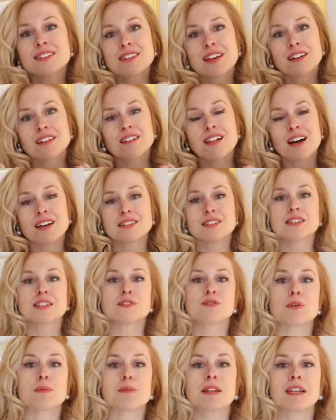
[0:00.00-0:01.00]
sunglasses
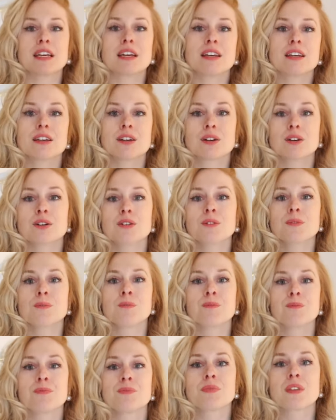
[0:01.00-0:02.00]
from Inia Hill.
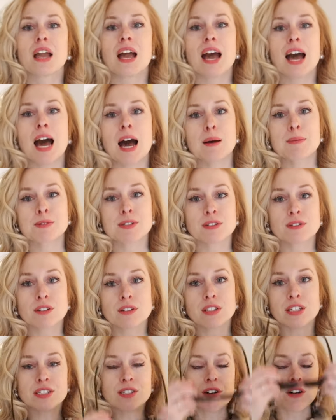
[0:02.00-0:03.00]

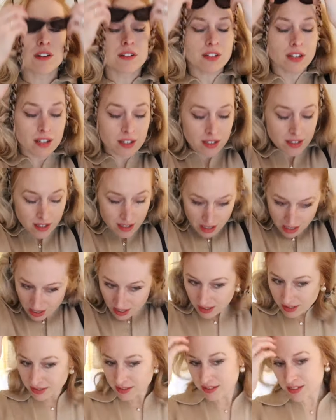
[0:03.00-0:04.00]
Absolutely darling.
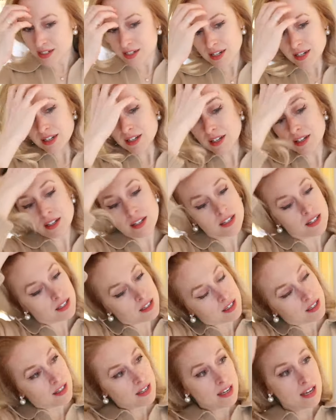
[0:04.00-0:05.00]
And
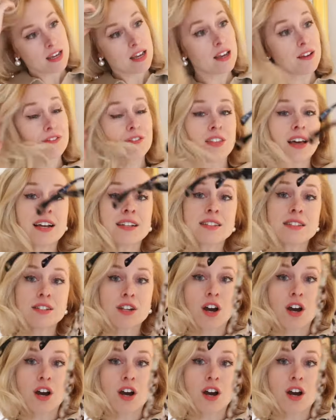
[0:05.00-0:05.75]
if that's